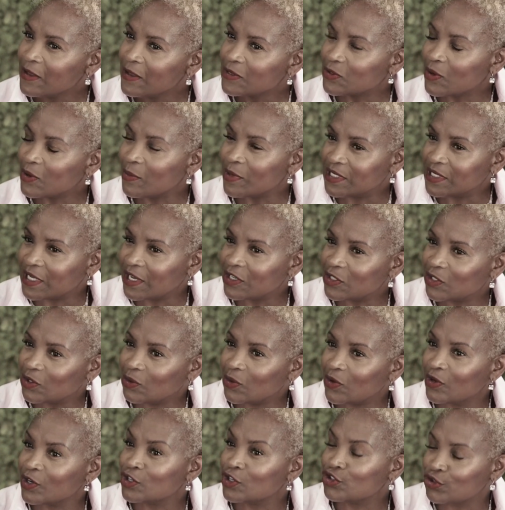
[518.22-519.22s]
So I'm a dental
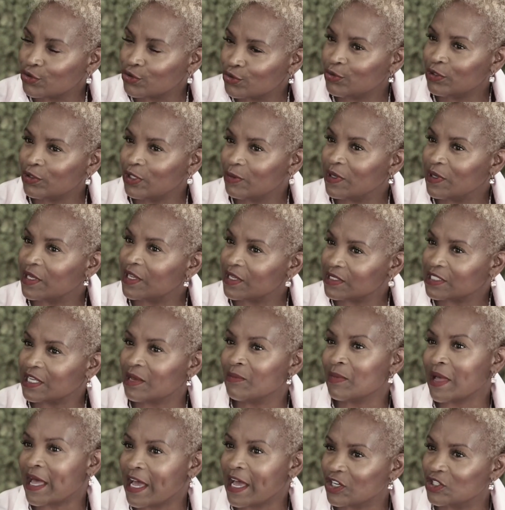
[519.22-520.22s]
lawyer truly because
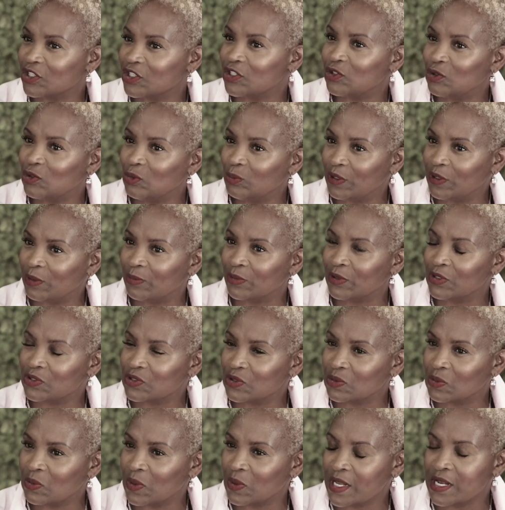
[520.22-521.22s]
I'm actually two people
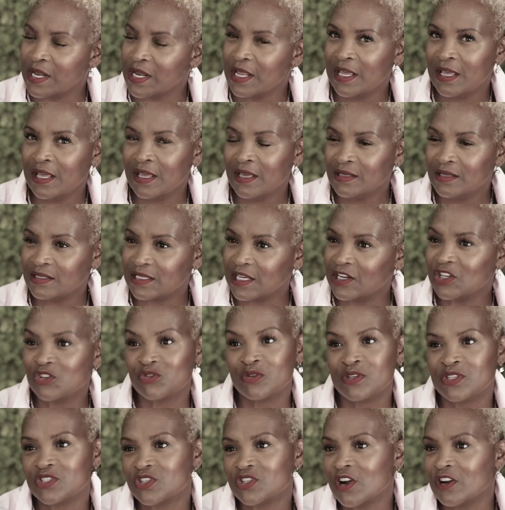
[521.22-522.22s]
into one.
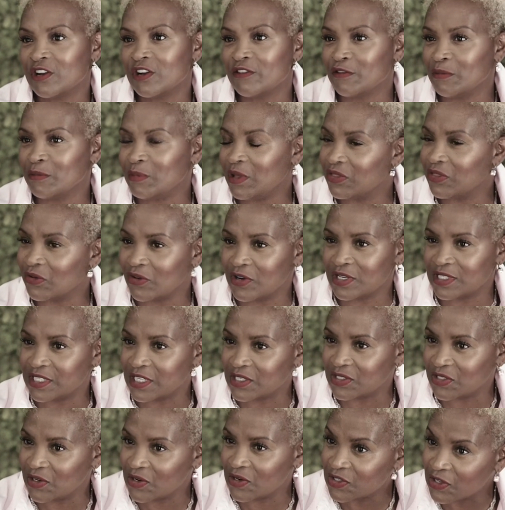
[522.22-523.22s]
Dentistry started for me
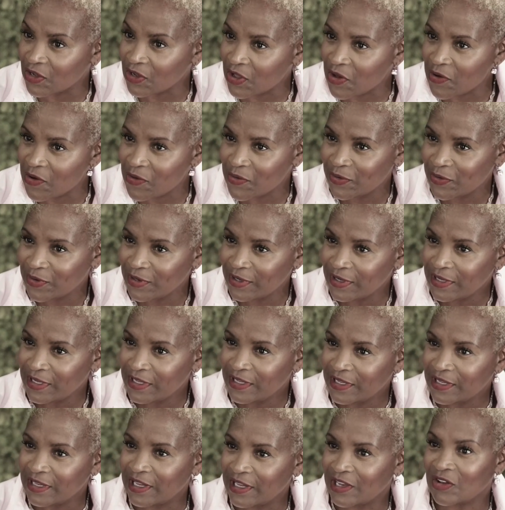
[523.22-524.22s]
36 years ago,
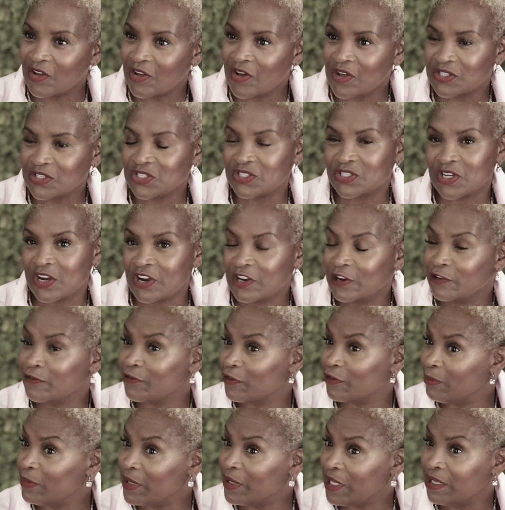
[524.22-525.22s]
and law started
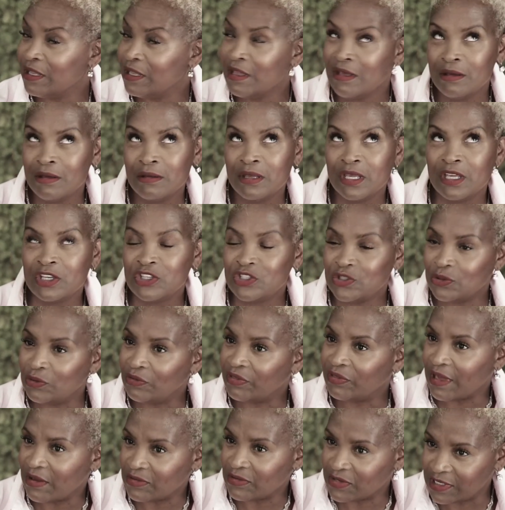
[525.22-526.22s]
for me in
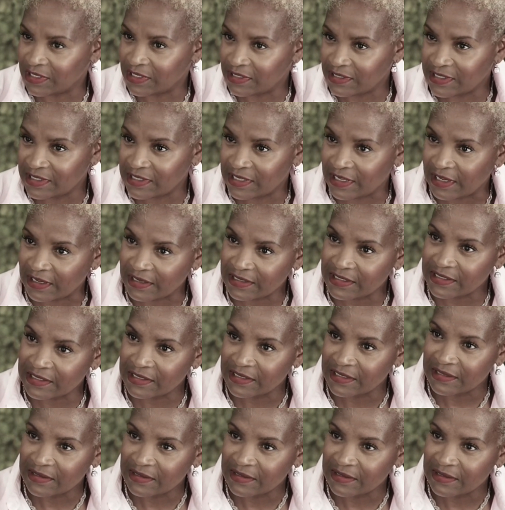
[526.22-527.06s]
2006.